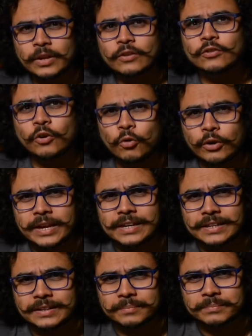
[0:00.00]
So who
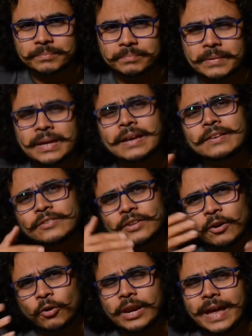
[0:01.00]
killed her?
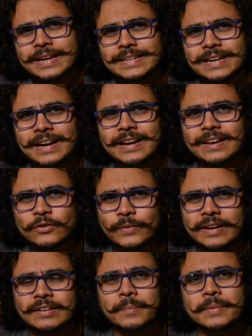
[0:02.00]
The whole idea is
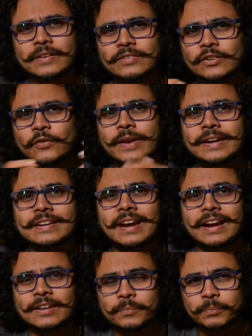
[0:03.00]
very reminiscent of Edgar
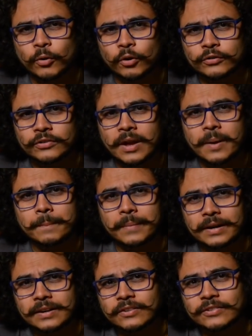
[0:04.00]
Allan Poe's
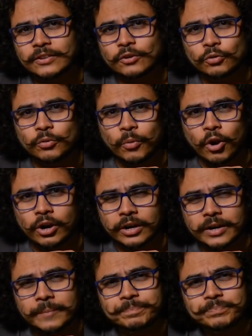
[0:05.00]
Murders in the Rue
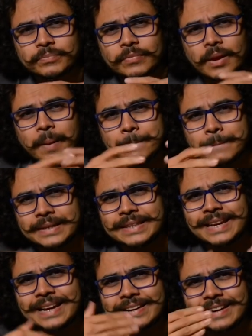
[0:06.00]
Morgue. But
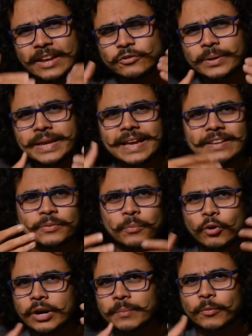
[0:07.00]
then it gradually gets
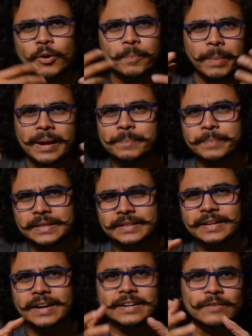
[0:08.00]
more and more pulpy, the
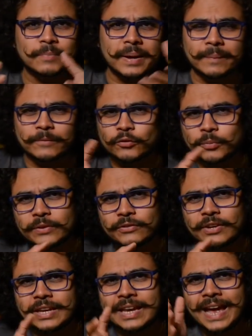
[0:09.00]
narrative becomes
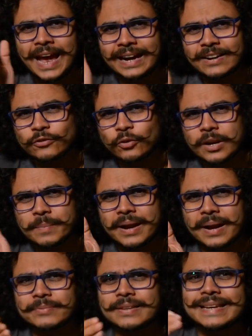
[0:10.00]
twisty, and the story
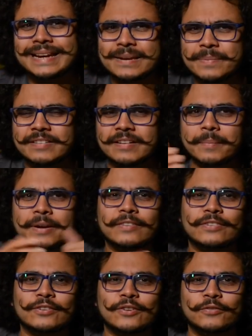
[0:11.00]
becomes a little bit
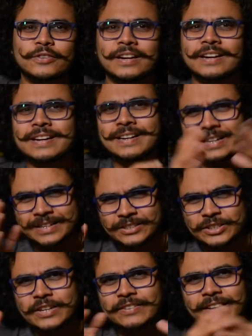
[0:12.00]
reminiscent of the
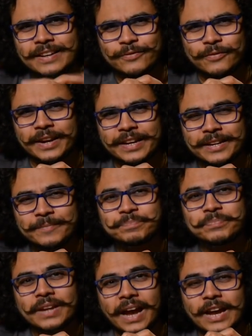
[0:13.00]
cheesily funny
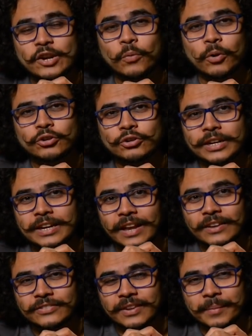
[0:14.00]
I Know What You Did
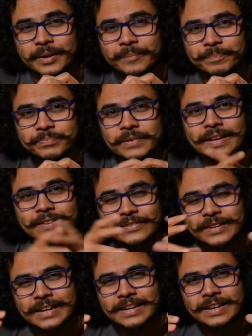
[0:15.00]
Last Summer.
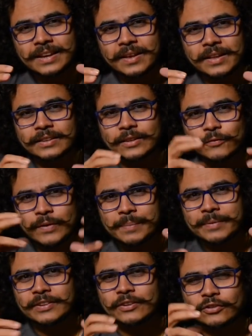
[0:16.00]
Still, the film
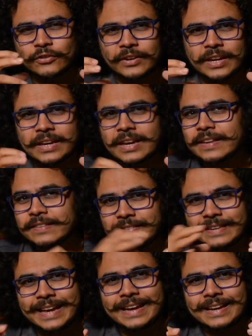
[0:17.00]
is interesting,
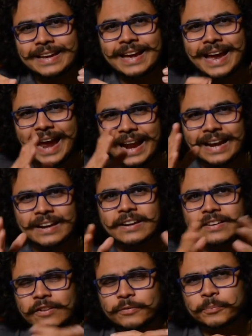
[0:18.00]
slick, and at a
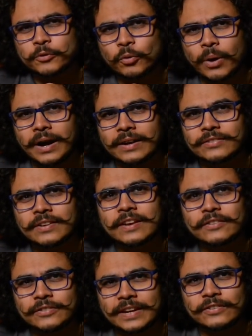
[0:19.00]
crisp 2 hours,
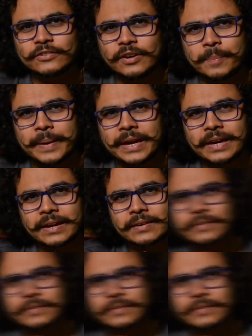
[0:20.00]
stays gripping.